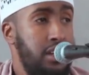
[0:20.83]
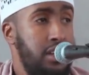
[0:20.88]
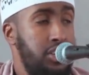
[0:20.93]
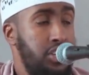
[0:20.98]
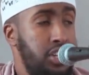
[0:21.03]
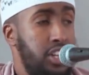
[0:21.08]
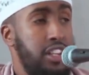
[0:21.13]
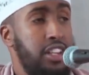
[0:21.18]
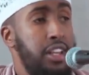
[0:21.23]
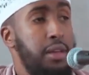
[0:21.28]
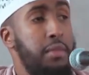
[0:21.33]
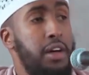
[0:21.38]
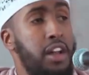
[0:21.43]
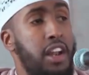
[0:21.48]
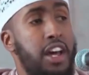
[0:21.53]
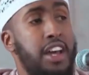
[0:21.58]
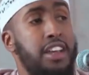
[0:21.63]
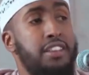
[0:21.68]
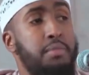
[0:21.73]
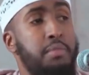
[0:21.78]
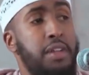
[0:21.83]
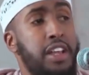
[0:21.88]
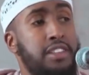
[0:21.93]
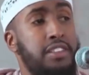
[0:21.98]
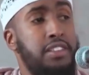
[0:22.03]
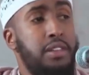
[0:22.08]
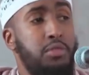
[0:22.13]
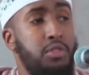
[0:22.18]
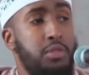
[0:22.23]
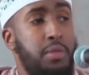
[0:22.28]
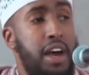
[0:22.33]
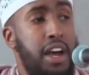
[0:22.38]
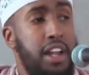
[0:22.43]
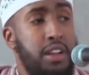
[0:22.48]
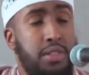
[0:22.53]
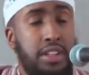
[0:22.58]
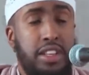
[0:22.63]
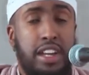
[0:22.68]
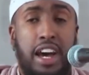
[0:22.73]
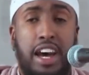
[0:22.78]
Shaykh Tim, Allah has blessed him
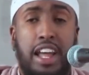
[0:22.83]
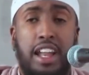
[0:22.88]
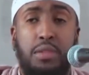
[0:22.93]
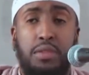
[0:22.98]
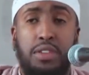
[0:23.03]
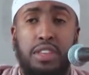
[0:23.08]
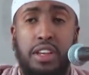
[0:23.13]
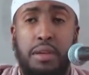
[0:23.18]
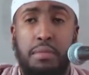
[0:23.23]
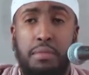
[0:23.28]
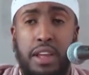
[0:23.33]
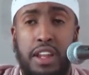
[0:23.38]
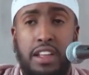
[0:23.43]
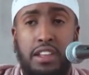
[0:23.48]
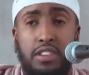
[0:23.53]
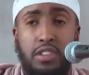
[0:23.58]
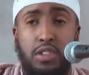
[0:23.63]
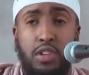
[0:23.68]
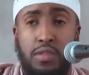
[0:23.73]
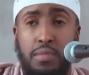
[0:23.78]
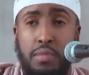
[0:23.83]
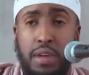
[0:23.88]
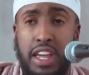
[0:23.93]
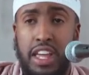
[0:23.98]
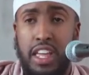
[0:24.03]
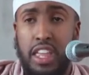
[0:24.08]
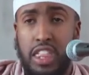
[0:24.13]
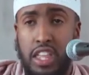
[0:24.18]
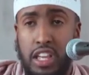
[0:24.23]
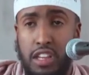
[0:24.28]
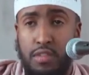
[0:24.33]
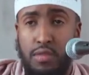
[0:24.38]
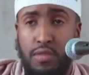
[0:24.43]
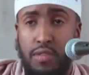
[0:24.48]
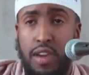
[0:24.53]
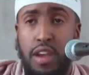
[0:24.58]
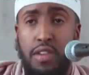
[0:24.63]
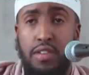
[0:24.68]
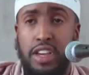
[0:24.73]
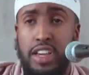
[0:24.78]
subhanahu wa ta'ala with the ability of making things
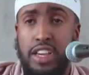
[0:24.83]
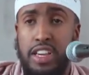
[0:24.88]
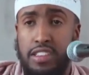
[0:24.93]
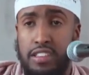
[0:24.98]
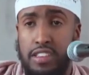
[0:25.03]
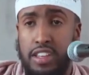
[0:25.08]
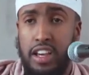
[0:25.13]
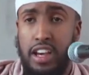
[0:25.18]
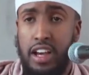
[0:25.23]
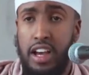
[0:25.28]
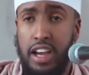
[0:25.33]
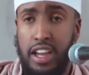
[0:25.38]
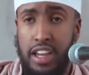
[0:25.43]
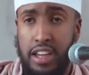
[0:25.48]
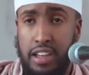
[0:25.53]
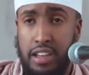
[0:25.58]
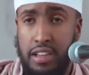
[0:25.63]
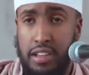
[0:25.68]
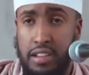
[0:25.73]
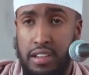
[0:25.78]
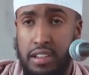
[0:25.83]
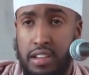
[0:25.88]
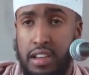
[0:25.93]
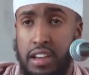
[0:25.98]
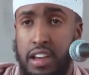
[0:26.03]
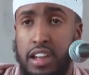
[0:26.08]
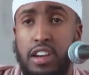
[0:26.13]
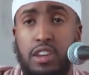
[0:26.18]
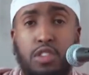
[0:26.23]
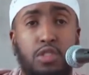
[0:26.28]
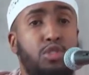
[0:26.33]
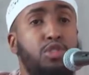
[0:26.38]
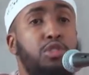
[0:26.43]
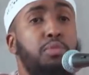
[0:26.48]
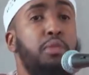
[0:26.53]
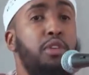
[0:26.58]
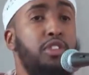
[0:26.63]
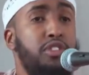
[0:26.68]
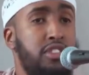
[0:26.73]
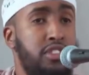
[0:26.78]
very easy. In a
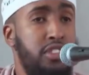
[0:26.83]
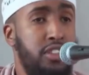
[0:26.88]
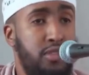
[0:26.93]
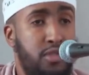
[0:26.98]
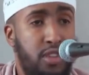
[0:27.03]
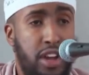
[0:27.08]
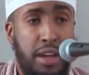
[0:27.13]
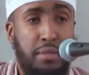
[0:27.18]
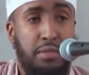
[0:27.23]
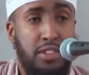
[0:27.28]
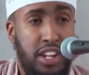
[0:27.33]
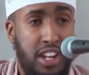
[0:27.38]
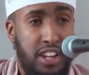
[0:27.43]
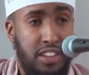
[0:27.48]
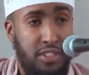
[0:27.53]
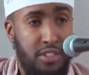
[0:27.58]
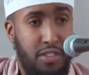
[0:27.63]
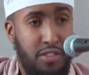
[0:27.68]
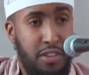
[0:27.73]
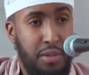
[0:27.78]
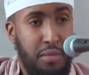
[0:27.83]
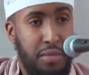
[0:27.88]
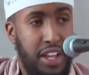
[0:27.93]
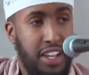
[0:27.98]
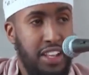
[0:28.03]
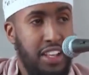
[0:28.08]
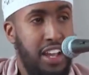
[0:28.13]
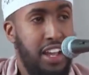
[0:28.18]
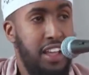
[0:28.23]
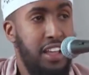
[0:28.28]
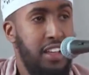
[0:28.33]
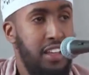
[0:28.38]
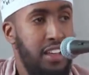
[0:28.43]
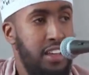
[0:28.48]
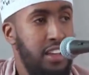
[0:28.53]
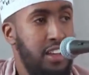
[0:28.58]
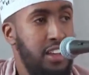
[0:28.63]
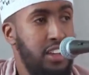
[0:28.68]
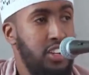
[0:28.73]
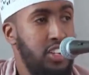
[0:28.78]
good, positive way, I'm jealous of him like that.
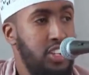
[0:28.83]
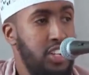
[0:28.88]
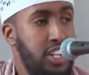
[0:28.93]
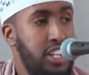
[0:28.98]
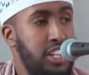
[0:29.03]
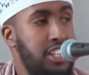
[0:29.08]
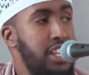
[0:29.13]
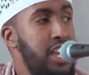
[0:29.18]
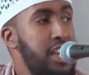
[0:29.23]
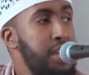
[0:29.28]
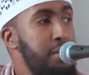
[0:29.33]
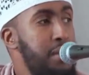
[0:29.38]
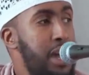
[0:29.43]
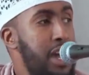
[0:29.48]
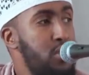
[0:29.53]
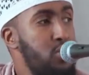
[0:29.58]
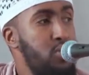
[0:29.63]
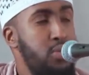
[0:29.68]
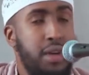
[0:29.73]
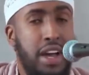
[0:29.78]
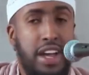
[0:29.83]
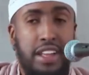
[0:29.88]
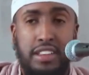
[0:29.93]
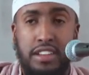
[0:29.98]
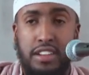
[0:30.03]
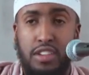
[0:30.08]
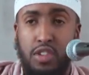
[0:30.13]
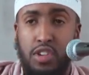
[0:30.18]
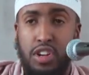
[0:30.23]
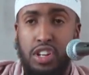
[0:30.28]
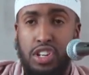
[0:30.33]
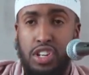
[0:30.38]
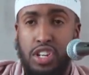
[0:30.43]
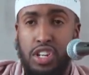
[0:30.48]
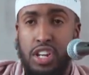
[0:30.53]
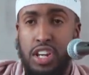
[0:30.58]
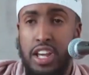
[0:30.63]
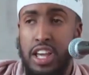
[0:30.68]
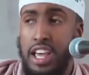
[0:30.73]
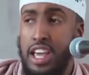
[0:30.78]
Shaykh can take ma'lumat,
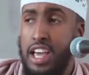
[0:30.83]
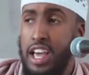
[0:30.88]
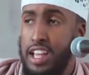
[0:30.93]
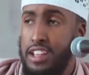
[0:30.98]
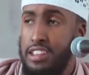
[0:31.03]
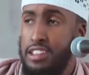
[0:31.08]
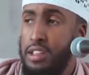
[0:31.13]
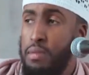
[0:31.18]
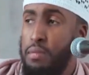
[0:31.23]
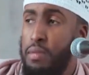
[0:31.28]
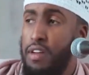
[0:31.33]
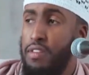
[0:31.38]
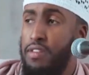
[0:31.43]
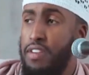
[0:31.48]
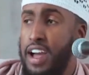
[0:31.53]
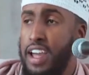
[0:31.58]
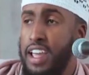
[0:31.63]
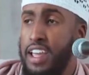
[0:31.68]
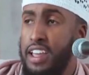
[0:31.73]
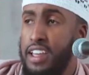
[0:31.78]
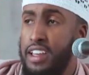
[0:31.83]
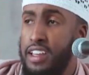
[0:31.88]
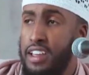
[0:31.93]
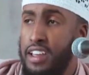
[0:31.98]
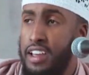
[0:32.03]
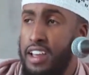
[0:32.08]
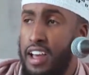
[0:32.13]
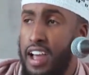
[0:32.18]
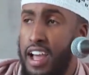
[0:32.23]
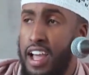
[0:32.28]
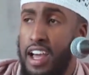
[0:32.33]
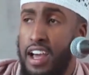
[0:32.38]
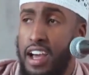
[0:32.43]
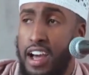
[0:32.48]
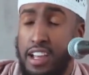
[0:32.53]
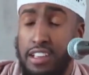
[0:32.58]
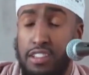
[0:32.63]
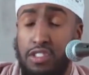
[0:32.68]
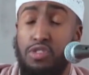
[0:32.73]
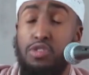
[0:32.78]
knowledge, and simplify it.
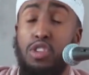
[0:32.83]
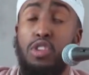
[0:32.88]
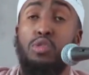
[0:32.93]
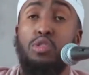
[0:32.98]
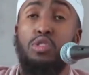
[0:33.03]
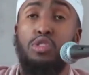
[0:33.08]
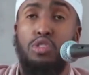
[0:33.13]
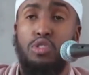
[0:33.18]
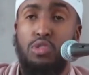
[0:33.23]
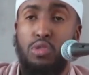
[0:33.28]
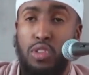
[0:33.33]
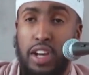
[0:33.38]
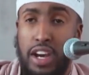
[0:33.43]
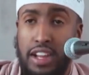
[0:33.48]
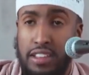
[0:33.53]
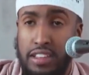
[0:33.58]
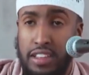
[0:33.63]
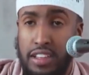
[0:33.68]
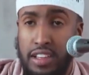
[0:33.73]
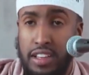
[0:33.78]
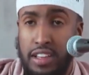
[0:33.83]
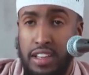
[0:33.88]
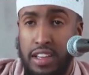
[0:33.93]
I struggle to do that.